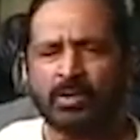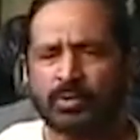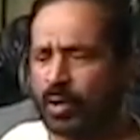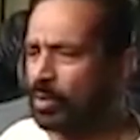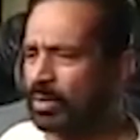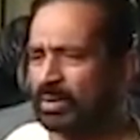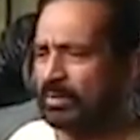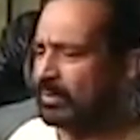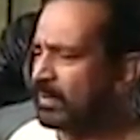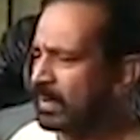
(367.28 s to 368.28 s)
So
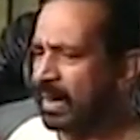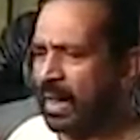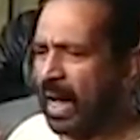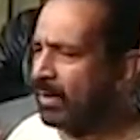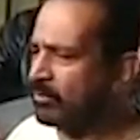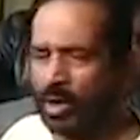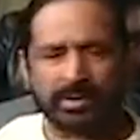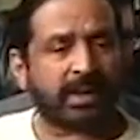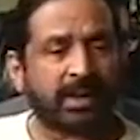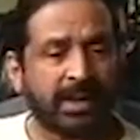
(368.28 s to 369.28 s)
I have not
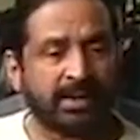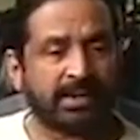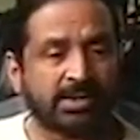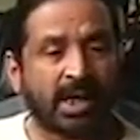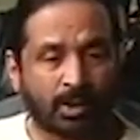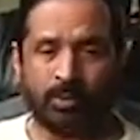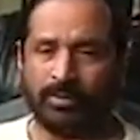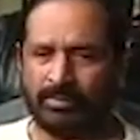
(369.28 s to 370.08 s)
taken any decision alone.